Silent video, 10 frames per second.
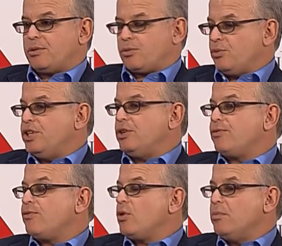$3 or
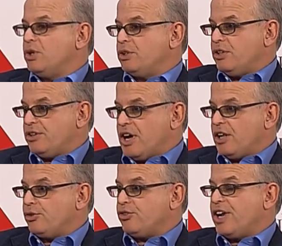$4 million
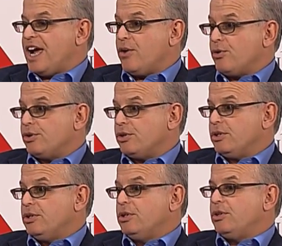an hour
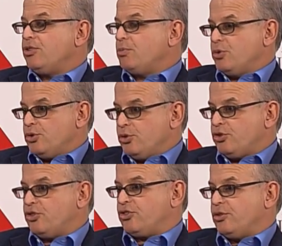to
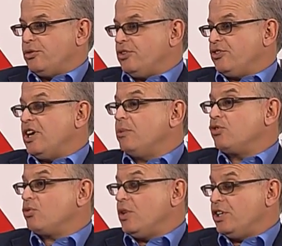produce a series times
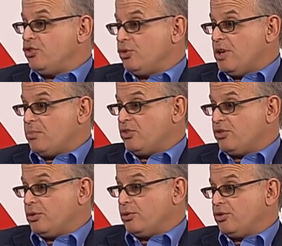22
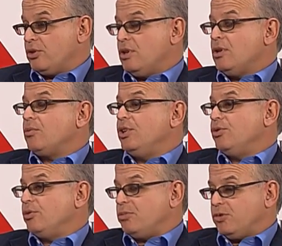episodes, when
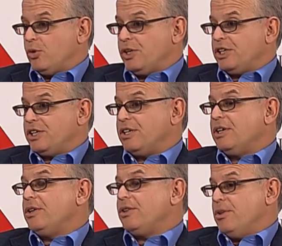you're employing
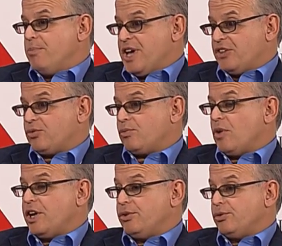the best
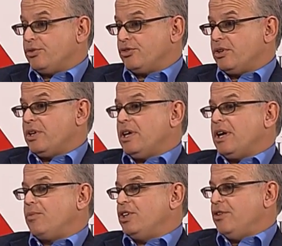writers,
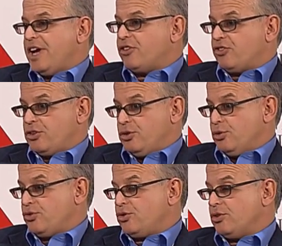and when your
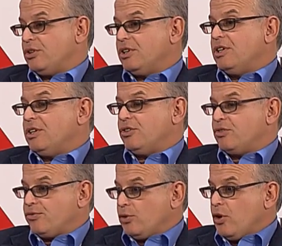execution is
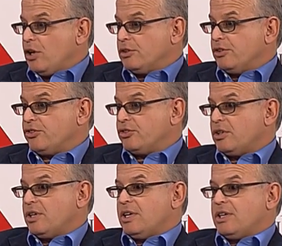flawless,
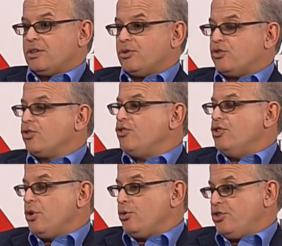there's just
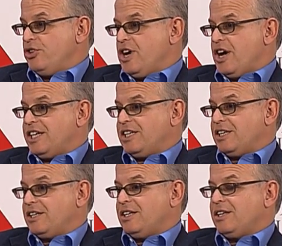no
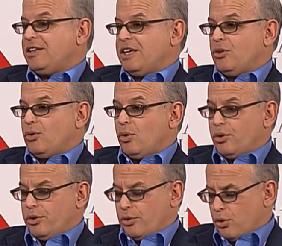denying that
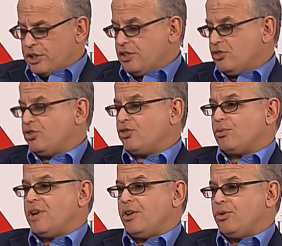audiences
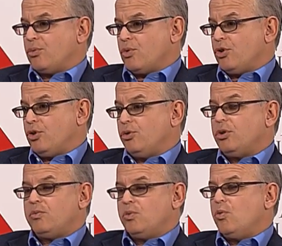around the world
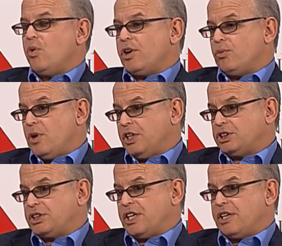will want to
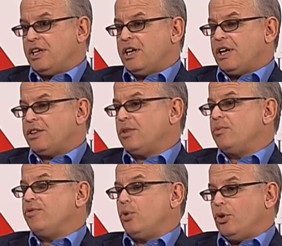watch that. I think
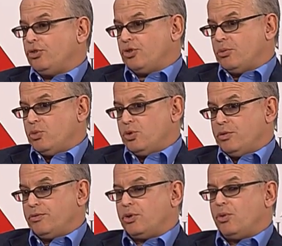we've also
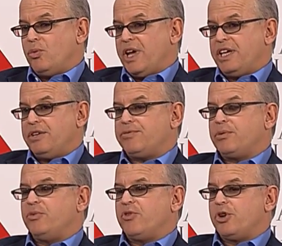moved away
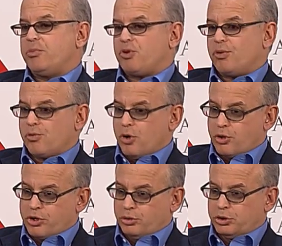from very
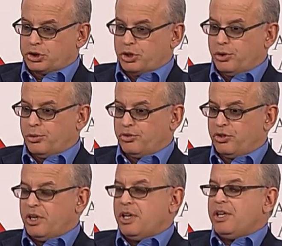parochial shows
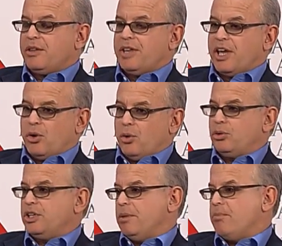that
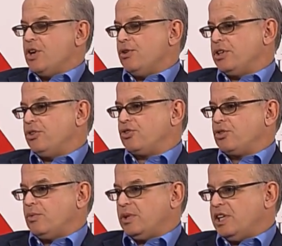only Americans
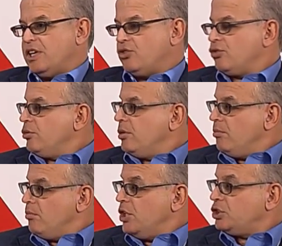can relate to, and
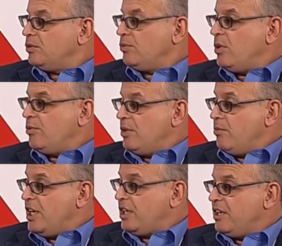much of what we
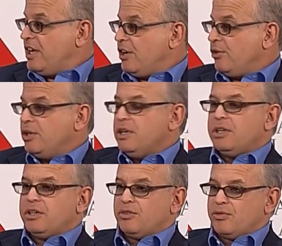make now
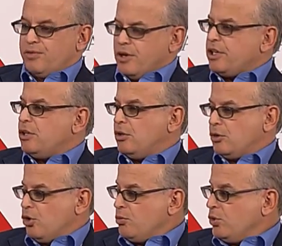is very
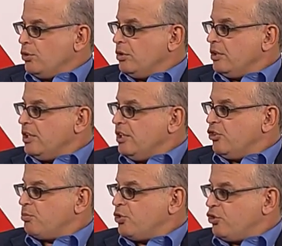global in
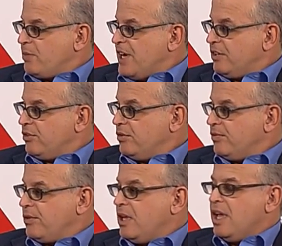its
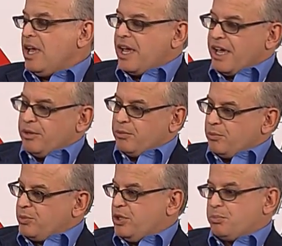perspective, and
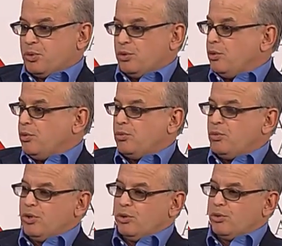people
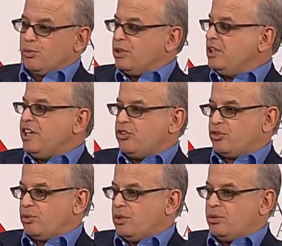will relate
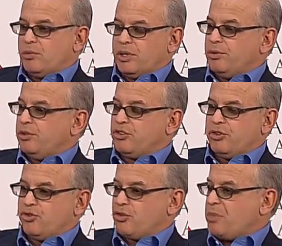to it, whether it's
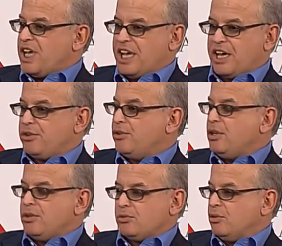in Japan,
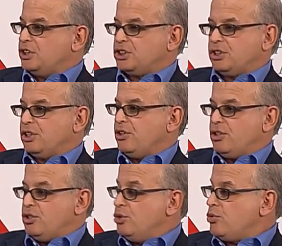Russia,
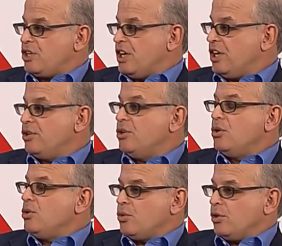the UK,
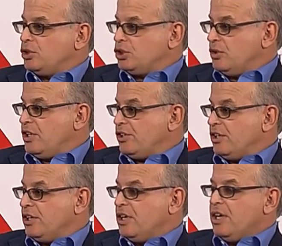or Australia.